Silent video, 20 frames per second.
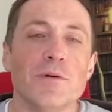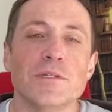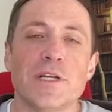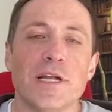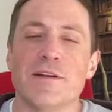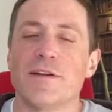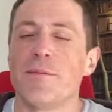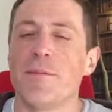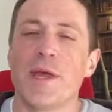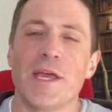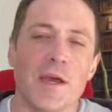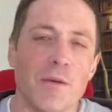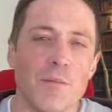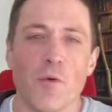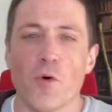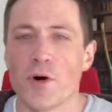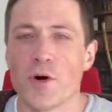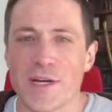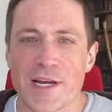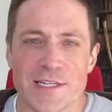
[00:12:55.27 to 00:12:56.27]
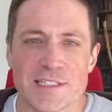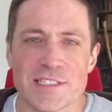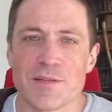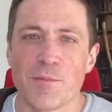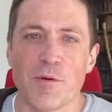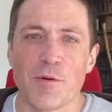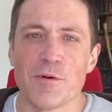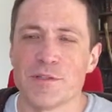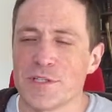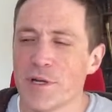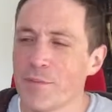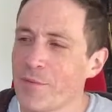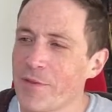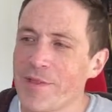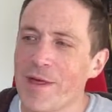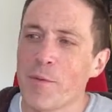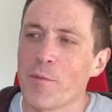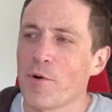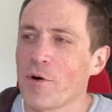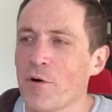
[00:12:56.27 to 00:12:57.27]
it to make it more testable or something,
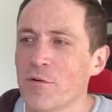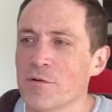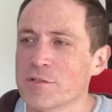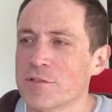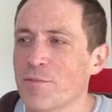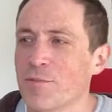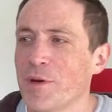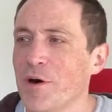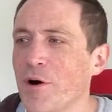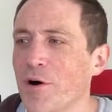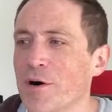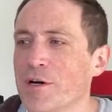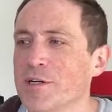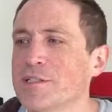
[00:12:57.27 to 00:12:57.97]
that would also be hard.